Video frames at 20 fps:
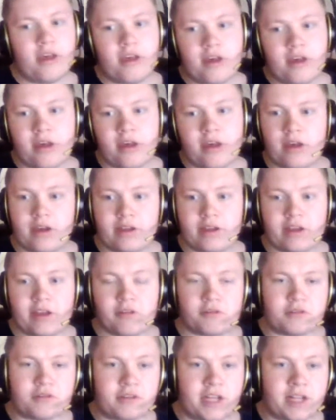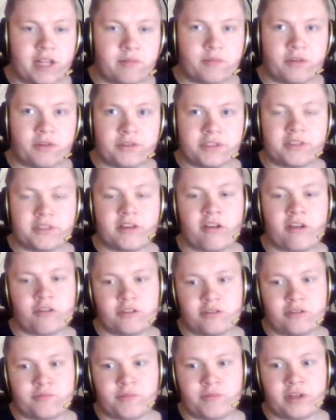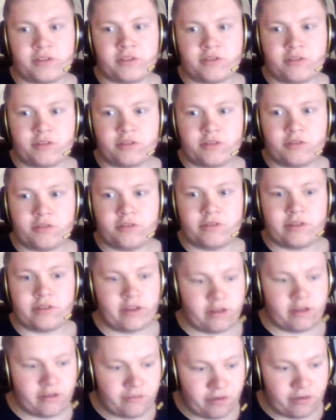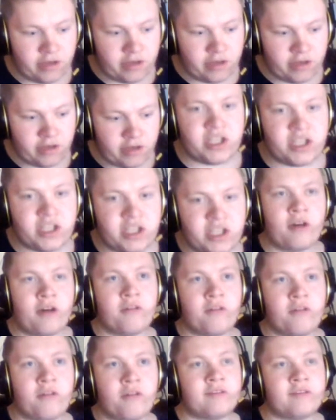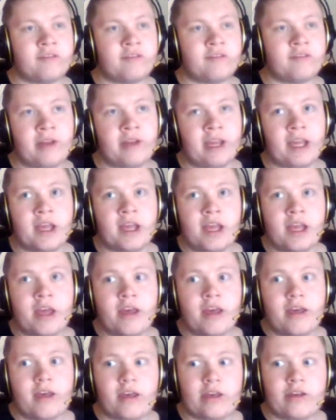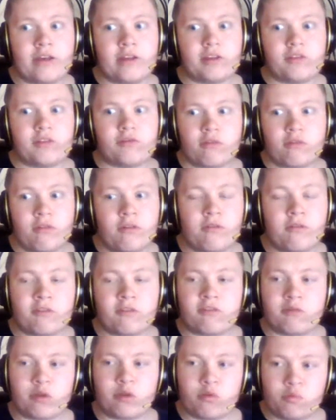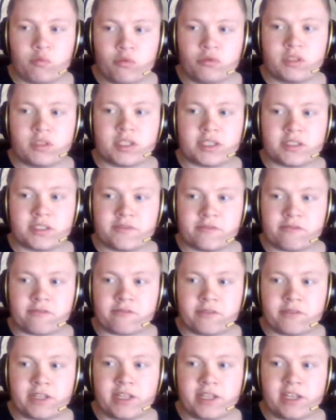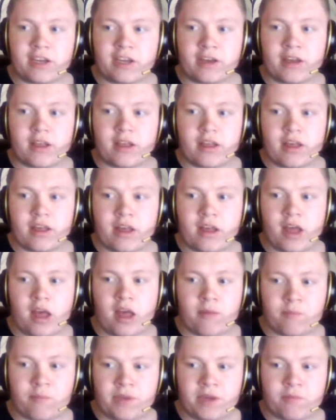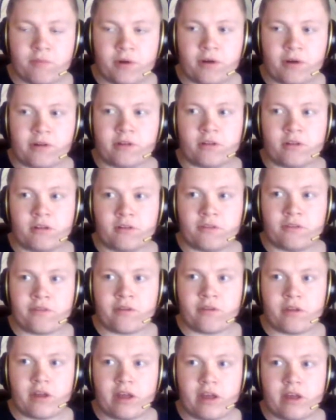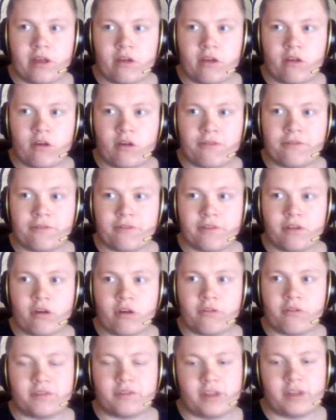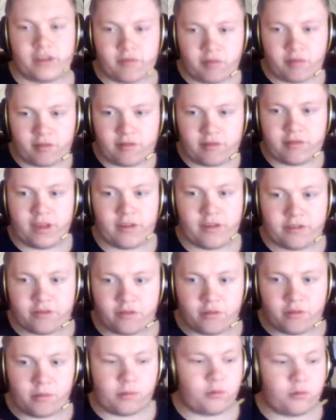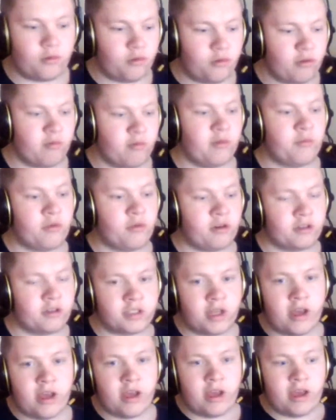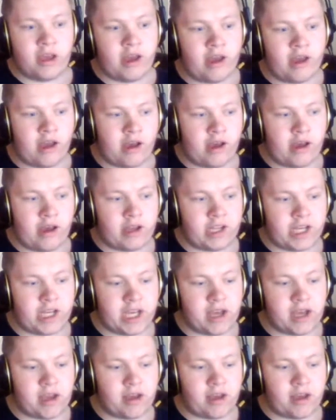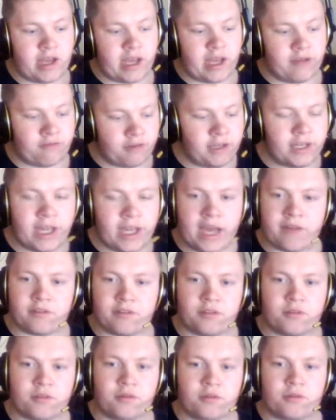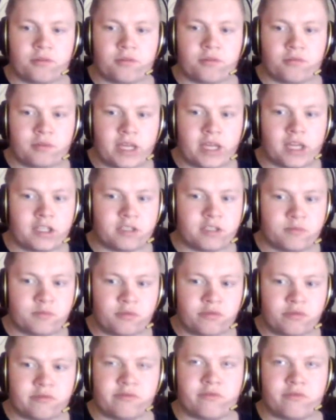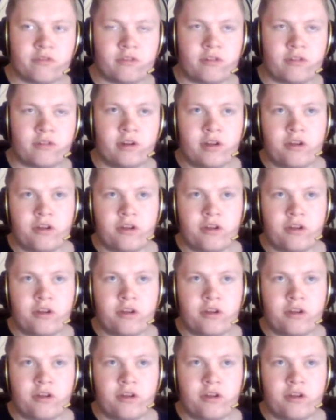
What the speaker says: They also helped us sponsor the foundation now that's happening. So Smooth is really a big part of the success to UBports, and I really have to thank Smooth for